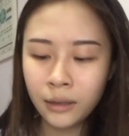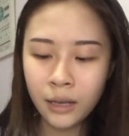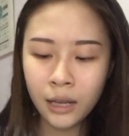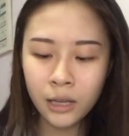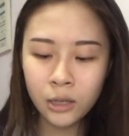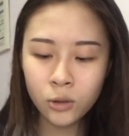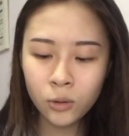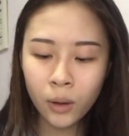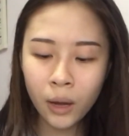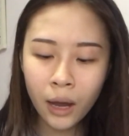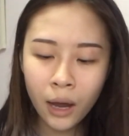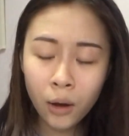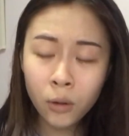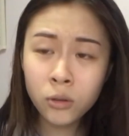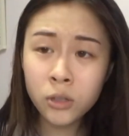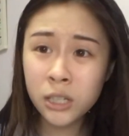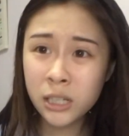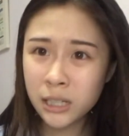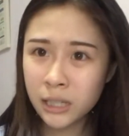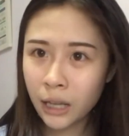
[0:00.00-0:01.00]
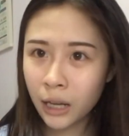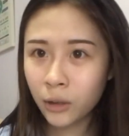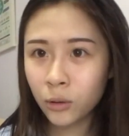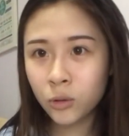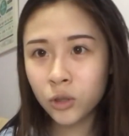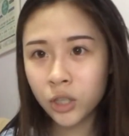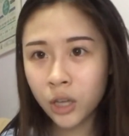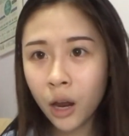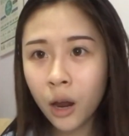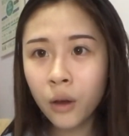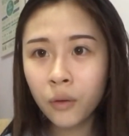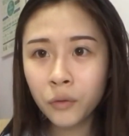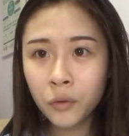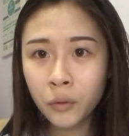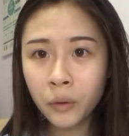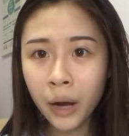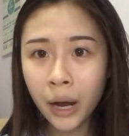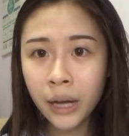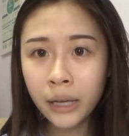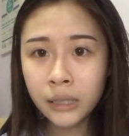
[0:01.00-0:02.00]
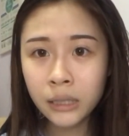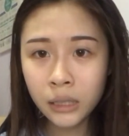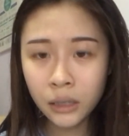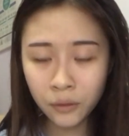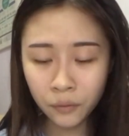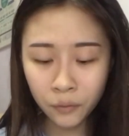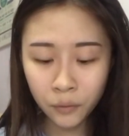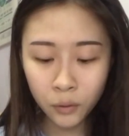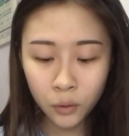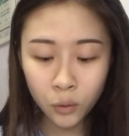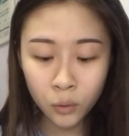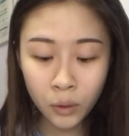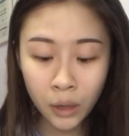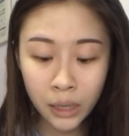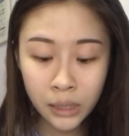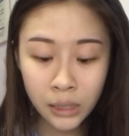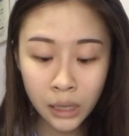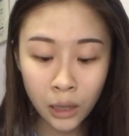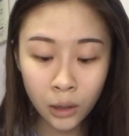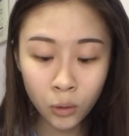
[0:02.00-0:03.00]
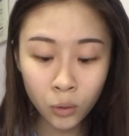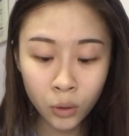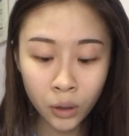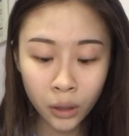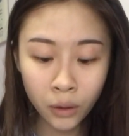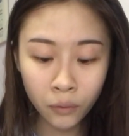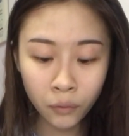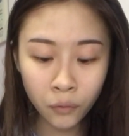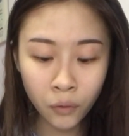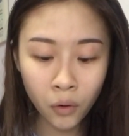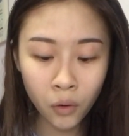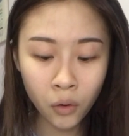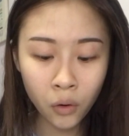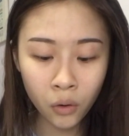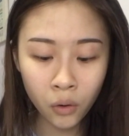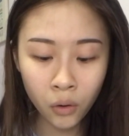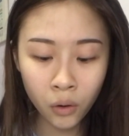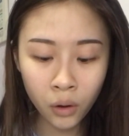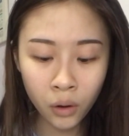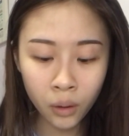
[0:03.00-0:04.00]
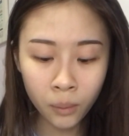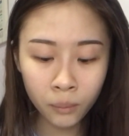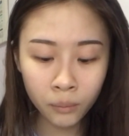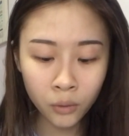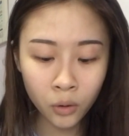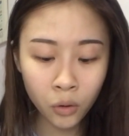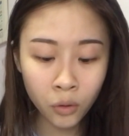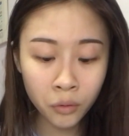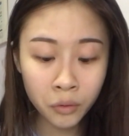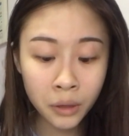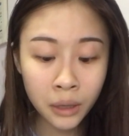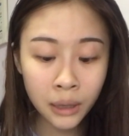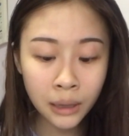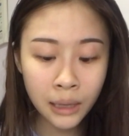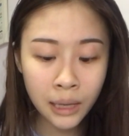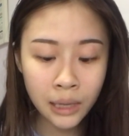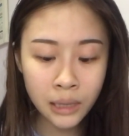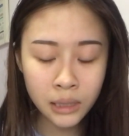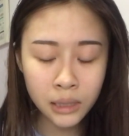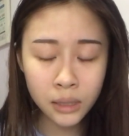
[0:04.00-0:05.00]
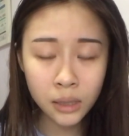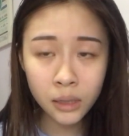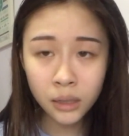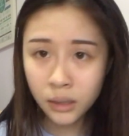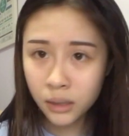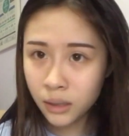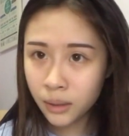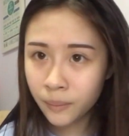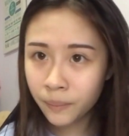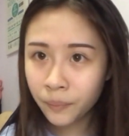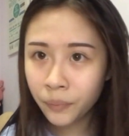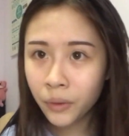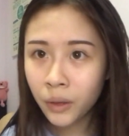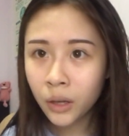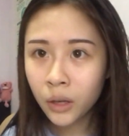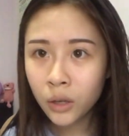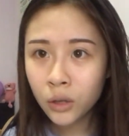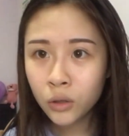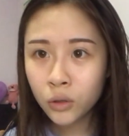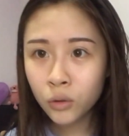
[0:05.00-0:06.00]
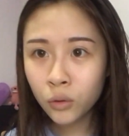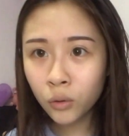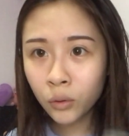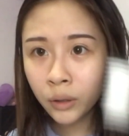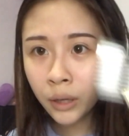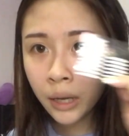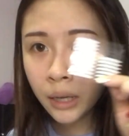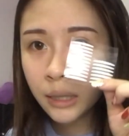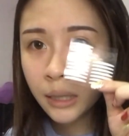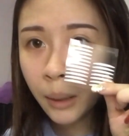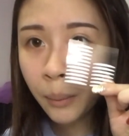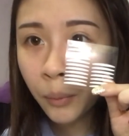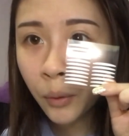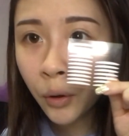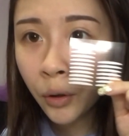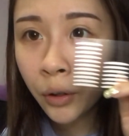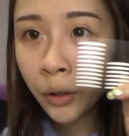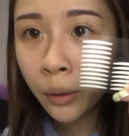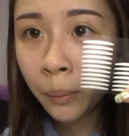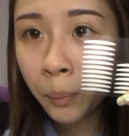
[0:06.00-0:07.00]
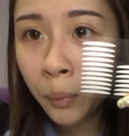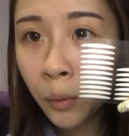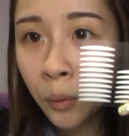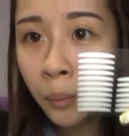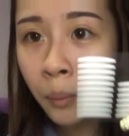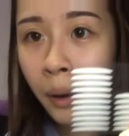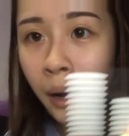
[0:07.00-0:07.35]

That's why I would just like to share with you guys if you guys are looking for Korean lenses. So next, I'm gonna put